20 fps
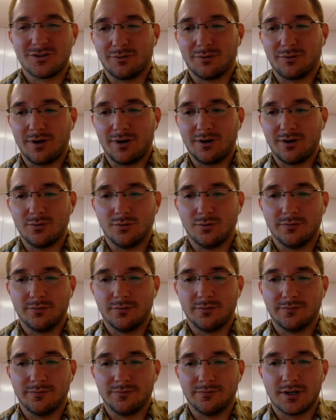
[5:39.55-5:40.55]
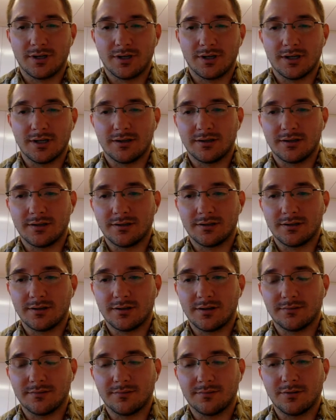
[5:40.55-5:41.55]
great tool for
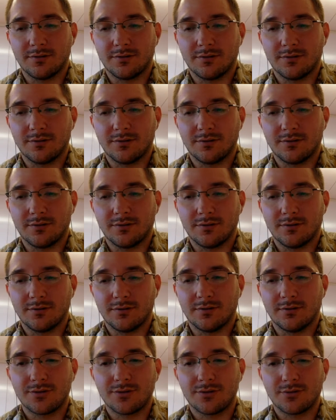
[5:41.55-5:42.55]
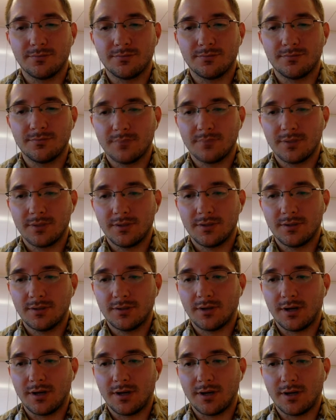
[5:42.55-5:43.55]
flipping the classroom
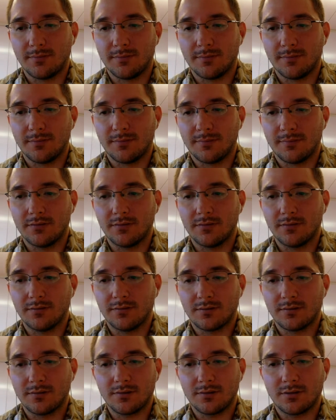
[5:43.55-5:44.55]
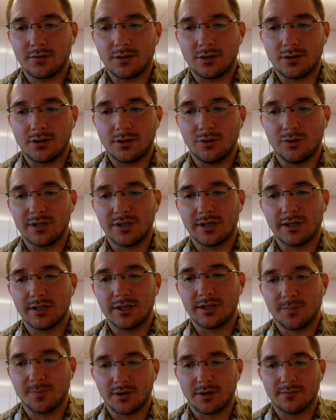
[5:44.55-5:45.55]
and using as
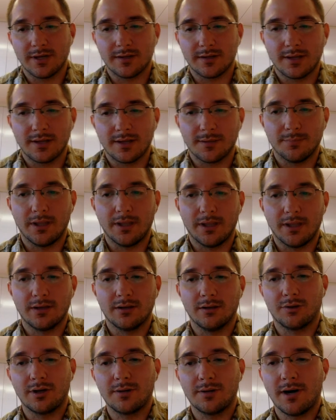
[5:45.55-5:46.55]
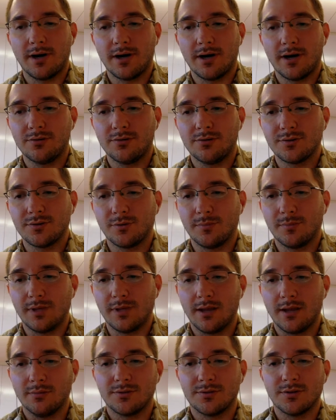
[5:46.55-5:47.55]
part of that blended learning model. So being
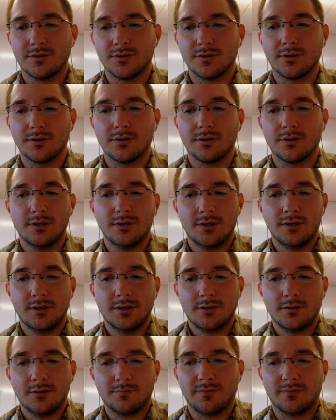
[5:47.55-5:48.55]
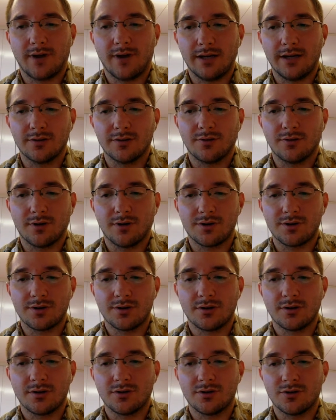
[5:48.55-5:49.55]
able to provide instruction
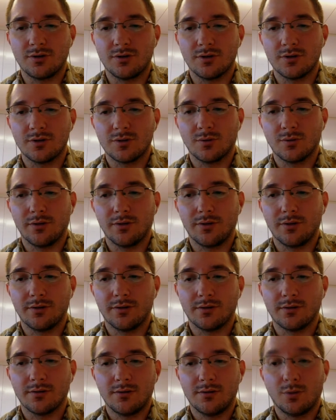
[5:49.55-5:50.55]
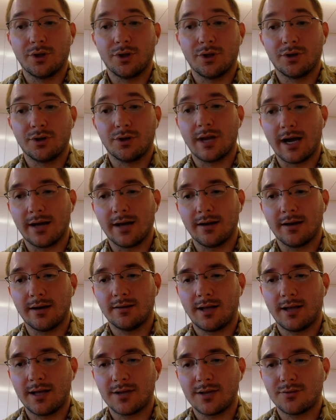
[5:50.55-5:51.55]
to students while you're not in the
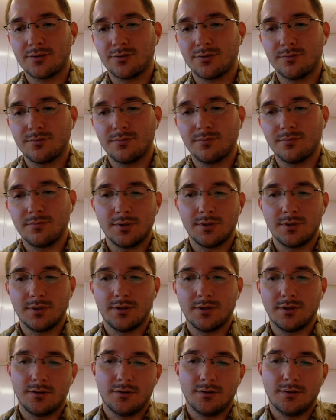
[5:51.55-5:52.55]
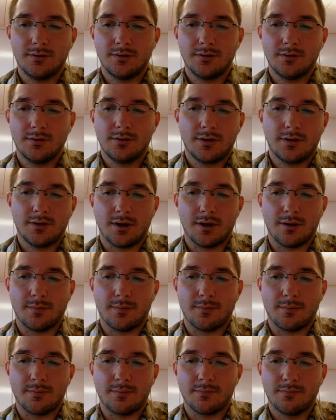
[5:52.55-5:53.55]
classroom.
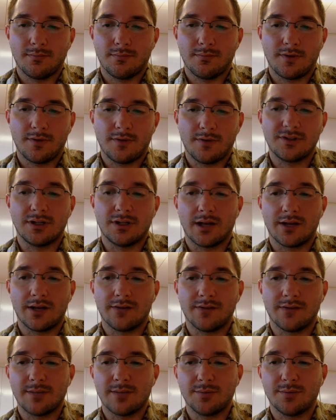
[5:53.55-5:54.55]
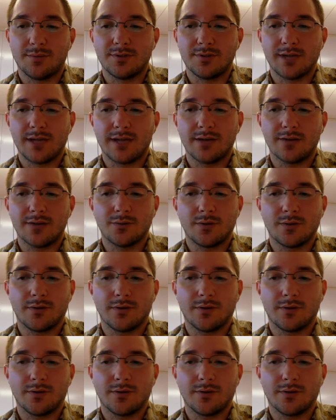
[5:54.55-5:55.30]
I've seen a lot of examples of that as well.